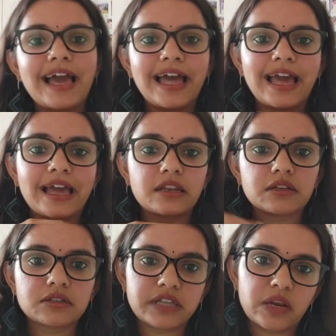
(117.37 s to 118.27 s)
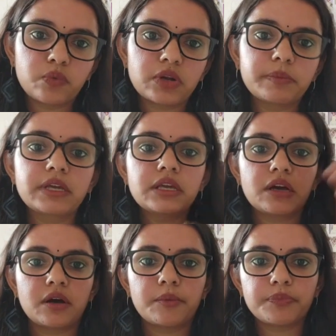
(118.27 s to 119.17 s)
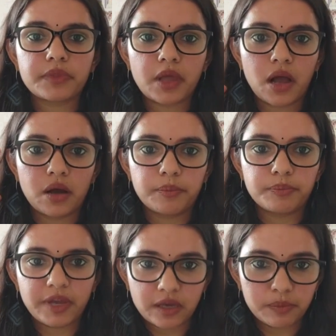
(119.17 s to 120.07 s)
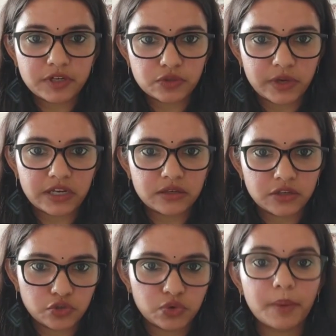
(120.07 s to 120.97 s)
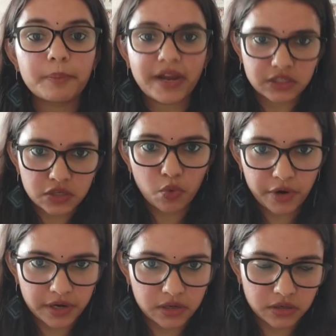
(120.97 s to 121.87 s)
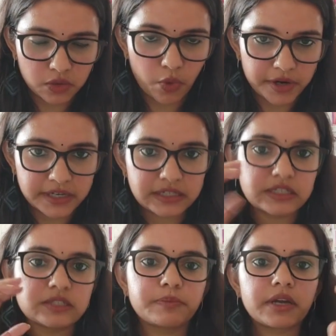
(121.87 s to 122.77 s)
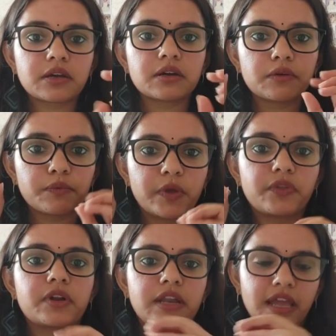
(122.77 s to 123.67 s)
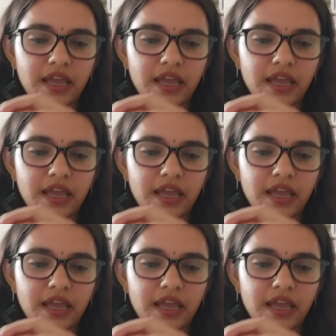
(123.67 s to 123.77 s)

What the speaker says: And then will be pick between the two, compare the quantities, pick whether